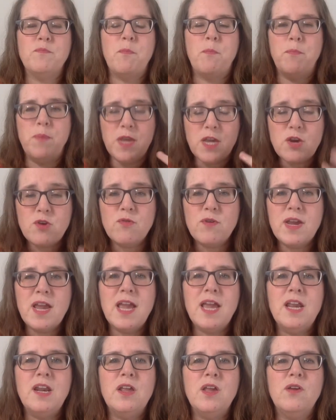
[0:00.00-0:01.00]
Be
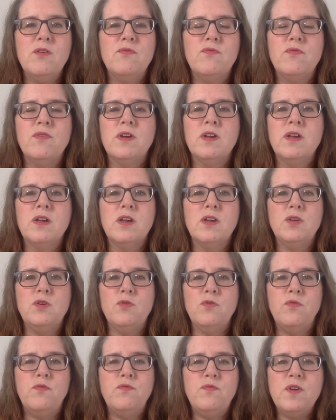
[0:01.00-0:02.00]
creative.
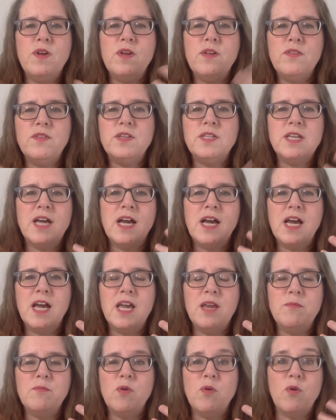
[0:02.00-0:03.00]
You fill the
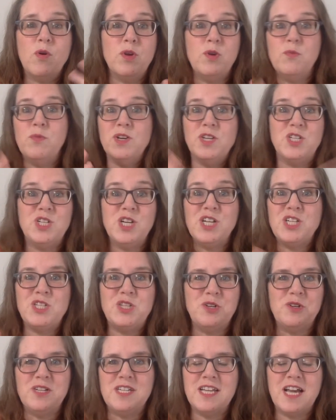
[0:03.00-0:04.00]
time or you adjust
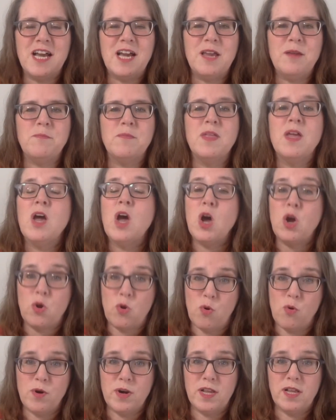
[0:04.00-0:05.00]
your time
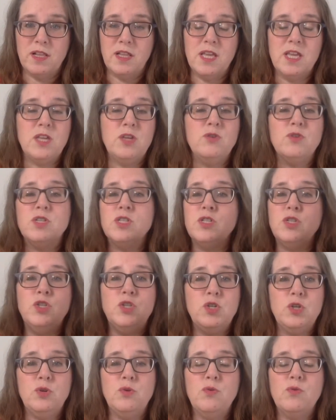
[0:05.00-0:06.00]
accordingly. You just
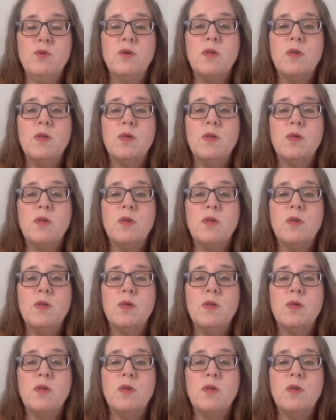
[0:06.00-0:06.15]
do